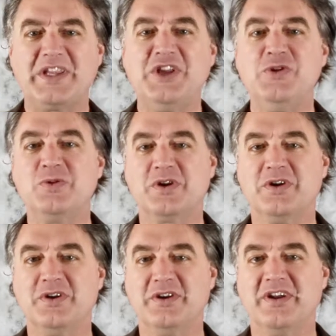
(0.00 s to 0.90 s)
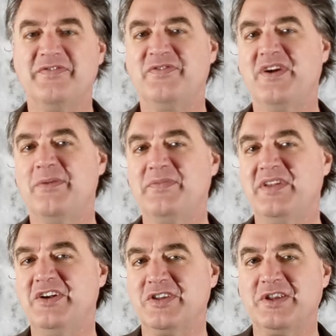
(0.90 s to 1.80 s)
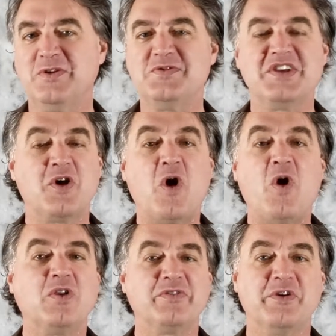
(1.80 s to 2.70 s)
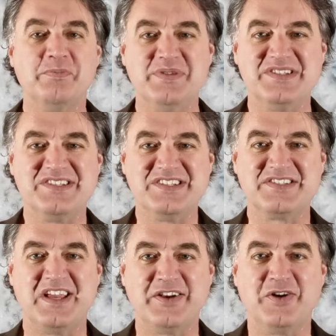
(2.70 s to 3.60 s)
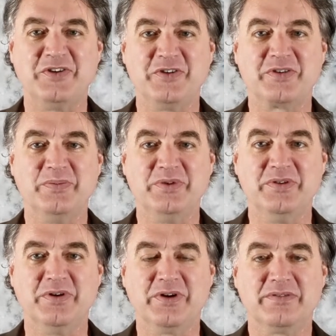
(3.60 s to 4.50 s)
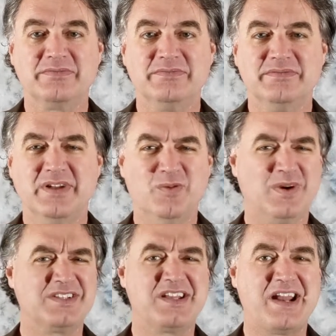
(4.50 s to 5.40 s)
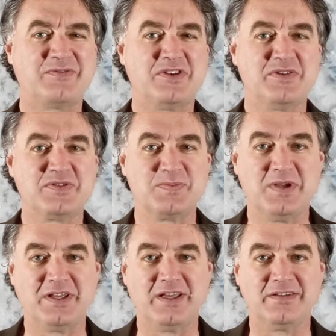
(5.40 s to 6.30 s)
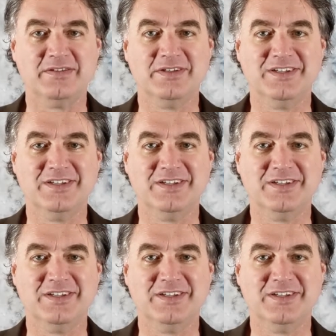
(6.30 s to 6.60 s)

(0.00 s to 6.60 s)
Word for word: What can you learn from nearly losing all of your business data on your computer? And what does that have to do with speaking?